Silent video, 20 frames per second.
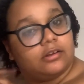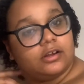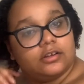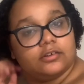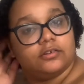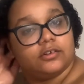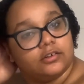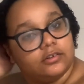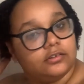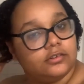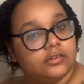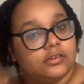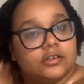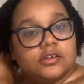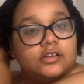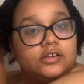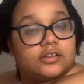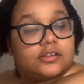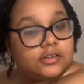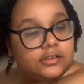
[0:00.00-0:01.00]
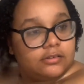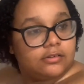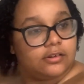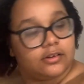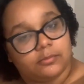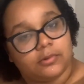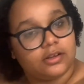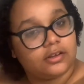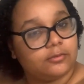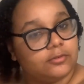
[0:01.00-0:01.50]
if your conditioner does
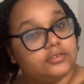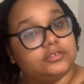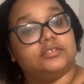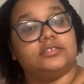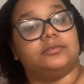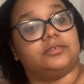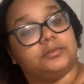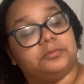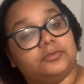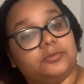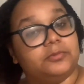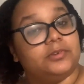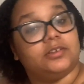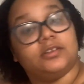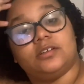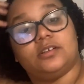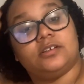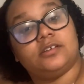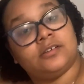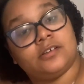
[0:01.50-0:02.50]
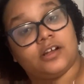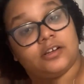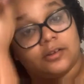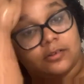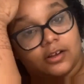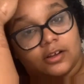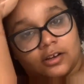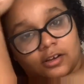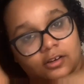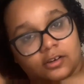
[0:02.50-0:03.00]
not make your hair curly, it
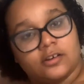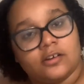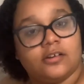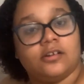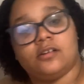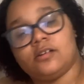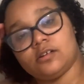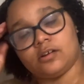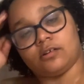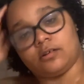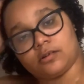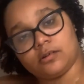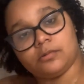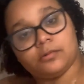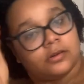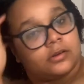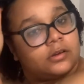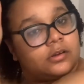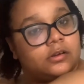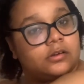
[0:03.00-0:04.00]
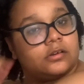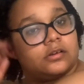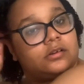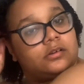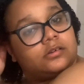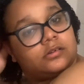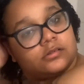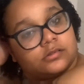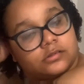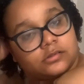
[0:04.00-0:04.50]
is not a good
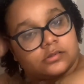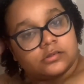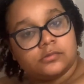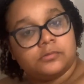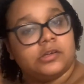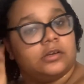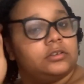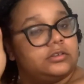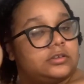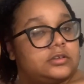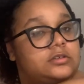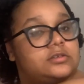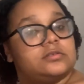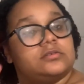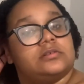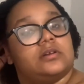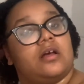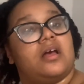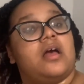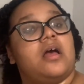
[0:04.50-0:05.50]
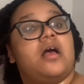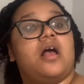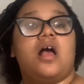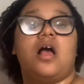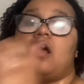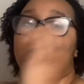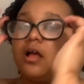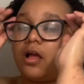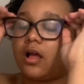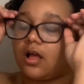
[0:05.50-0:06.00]
conditioner,
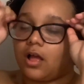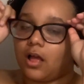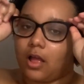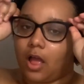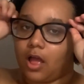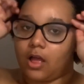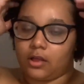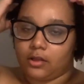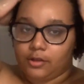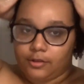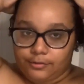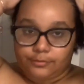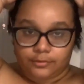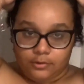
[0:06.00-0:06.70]
and I stress